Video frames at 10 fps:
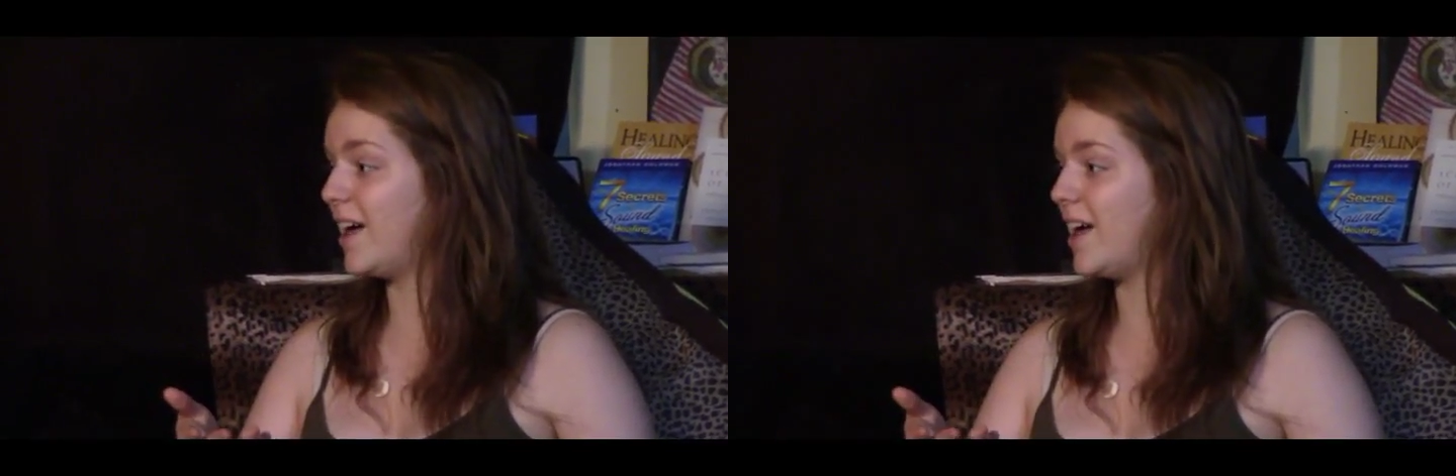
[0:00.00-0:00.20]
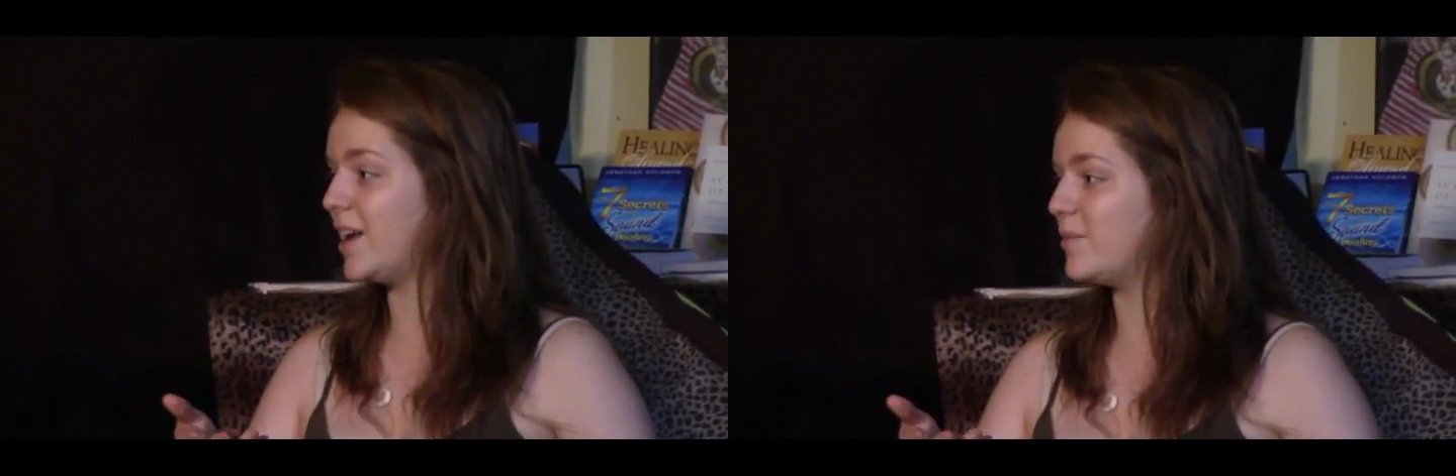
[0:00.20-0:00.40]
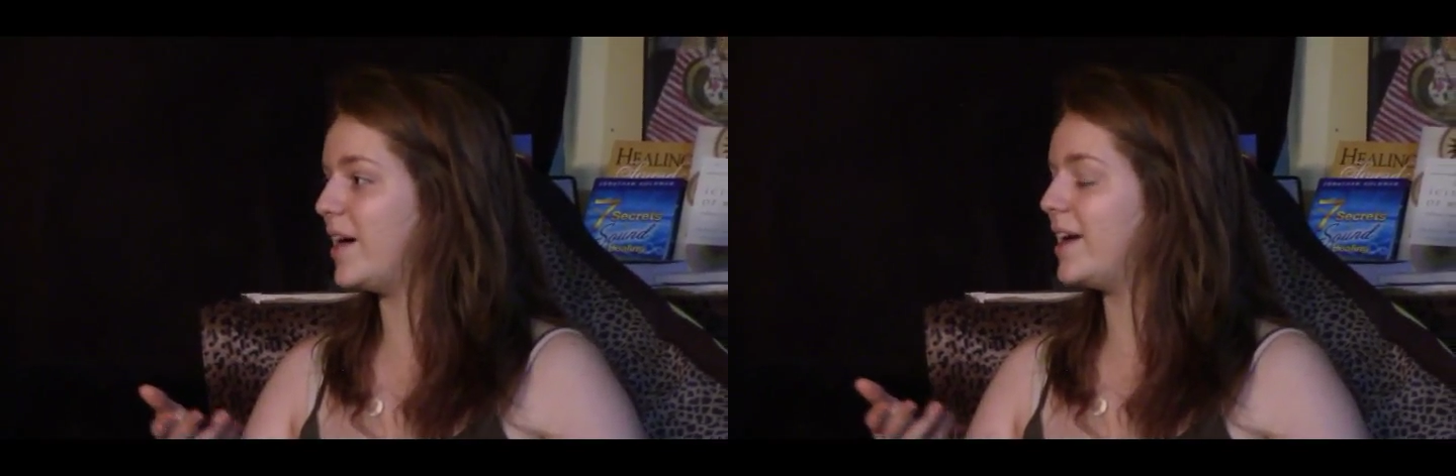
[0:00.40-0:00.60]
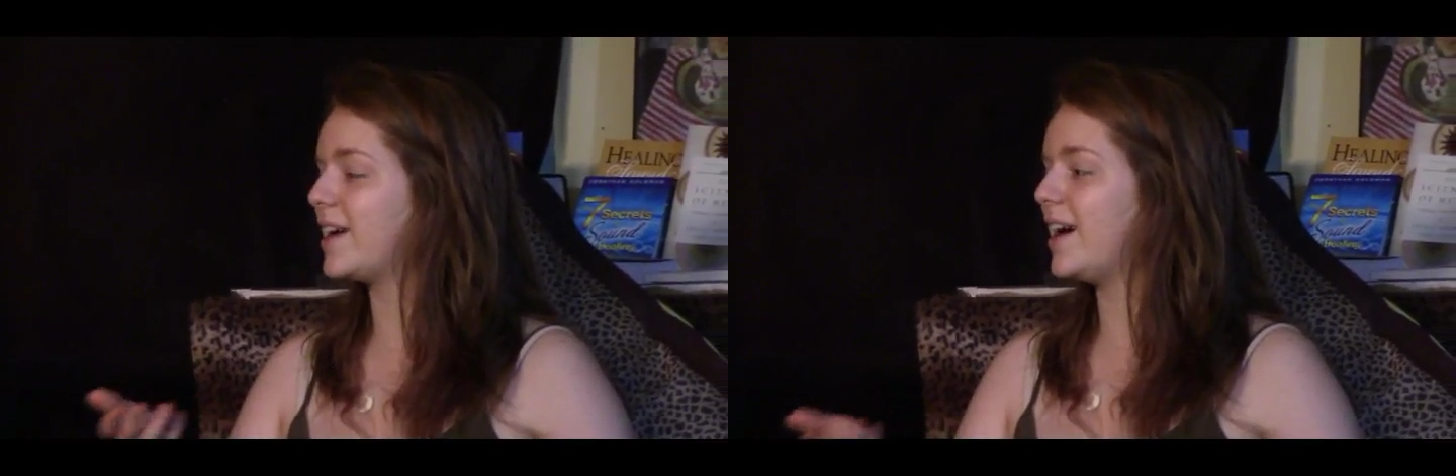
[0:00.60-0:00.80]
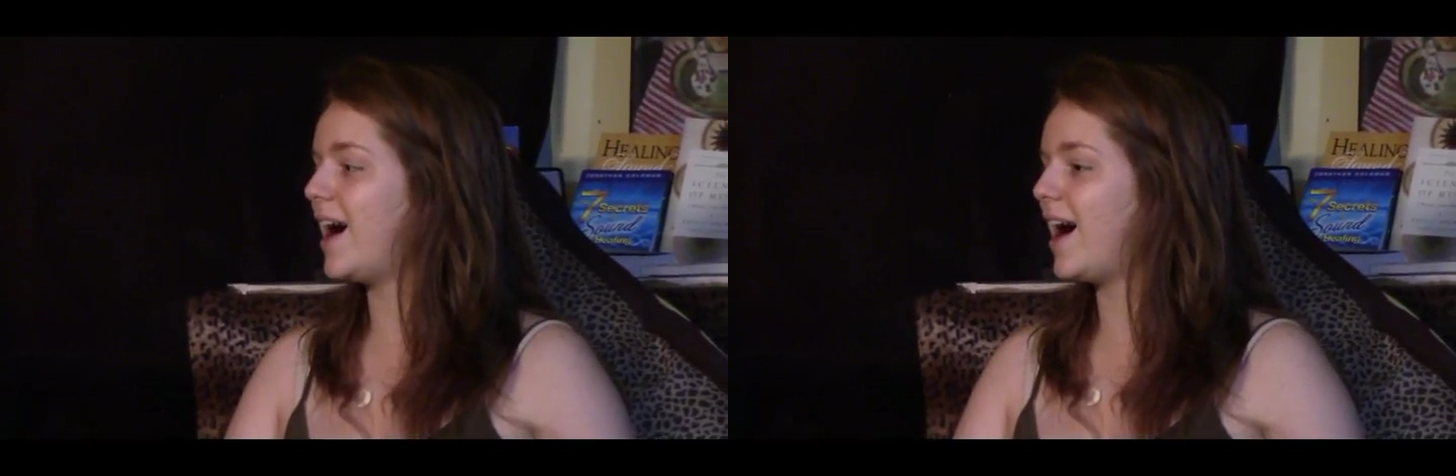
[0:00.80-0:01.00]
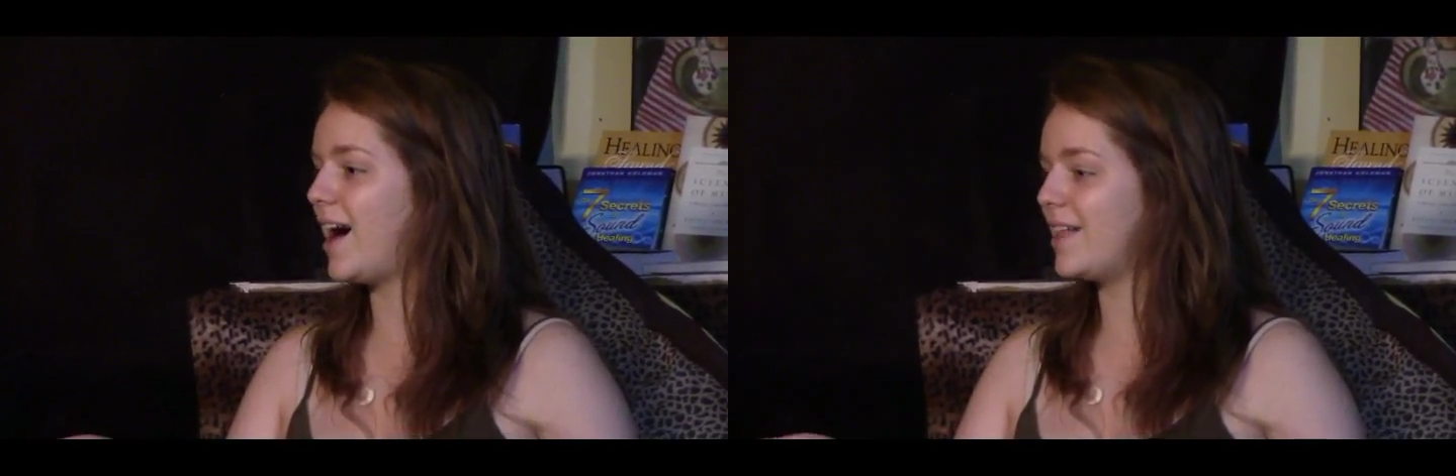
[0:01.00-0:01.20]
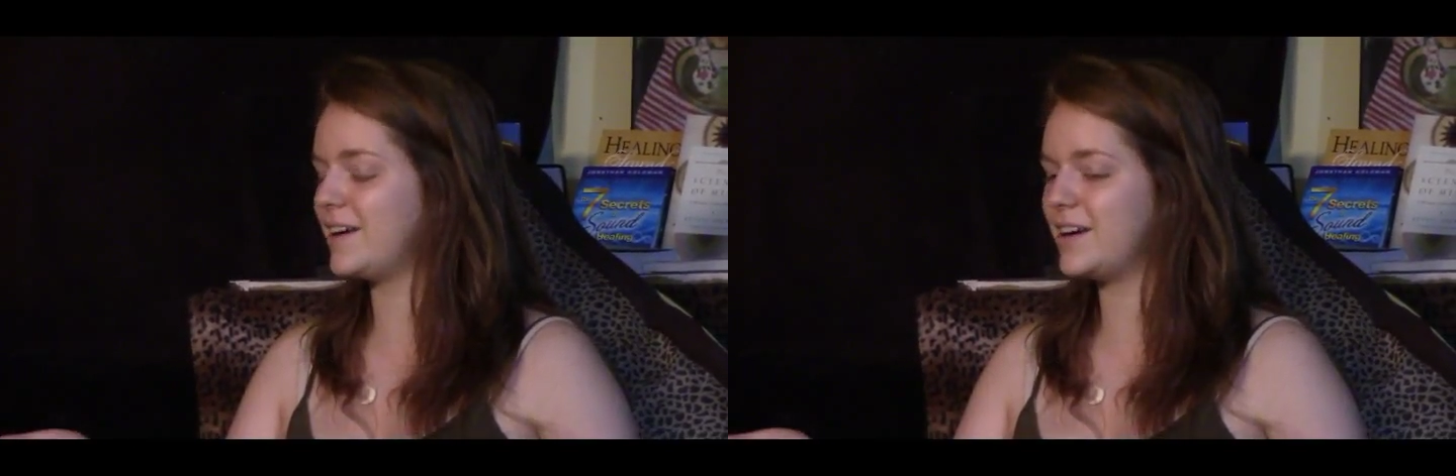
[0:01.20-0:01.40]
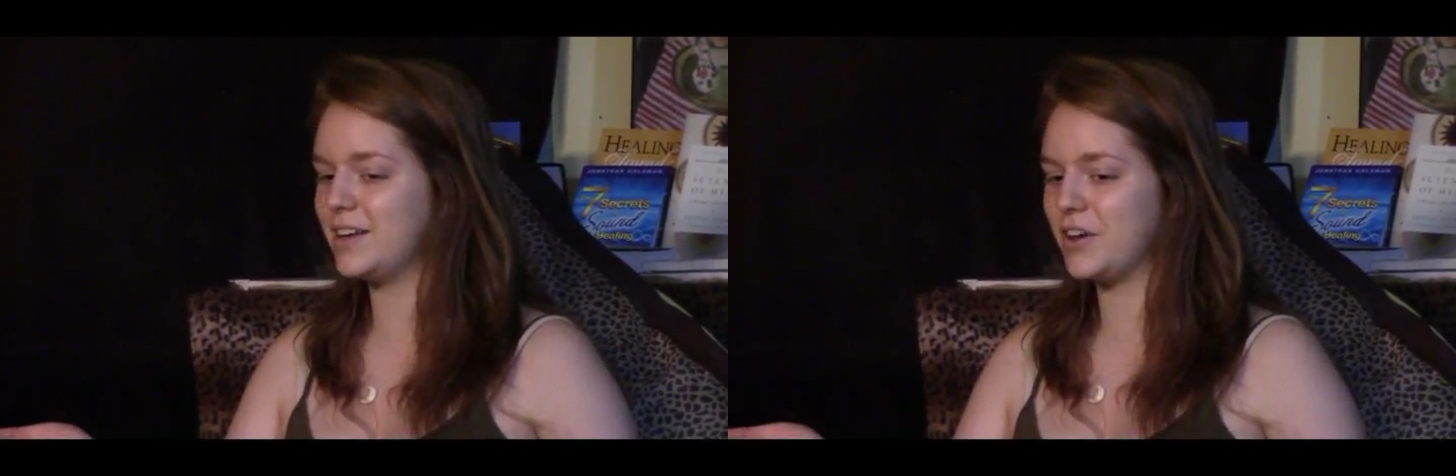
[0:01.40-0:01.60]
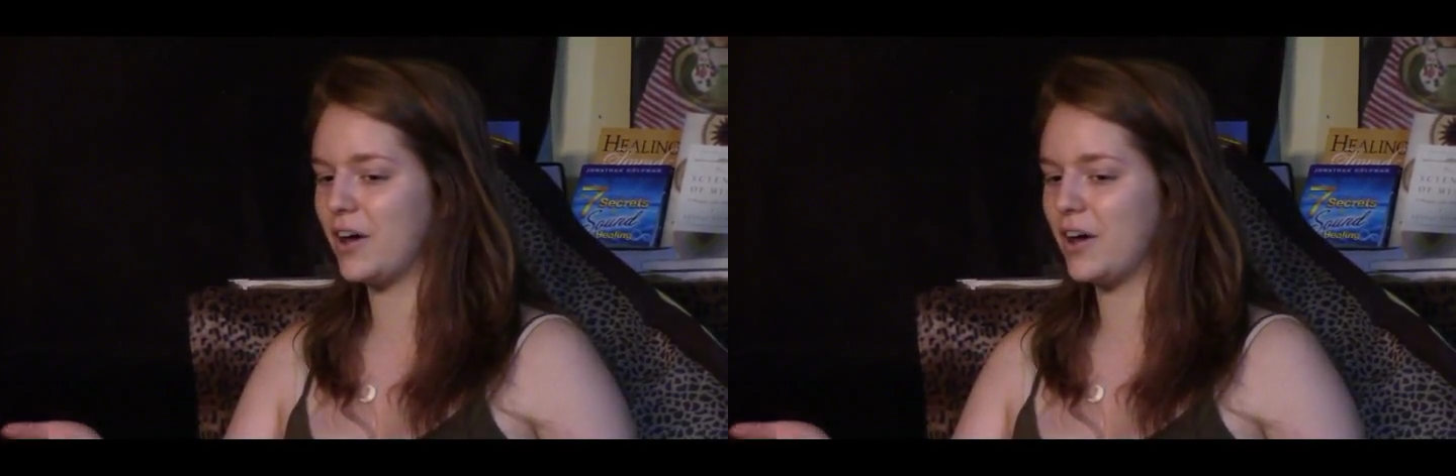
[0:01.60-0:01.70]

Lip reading: and I'm like, there you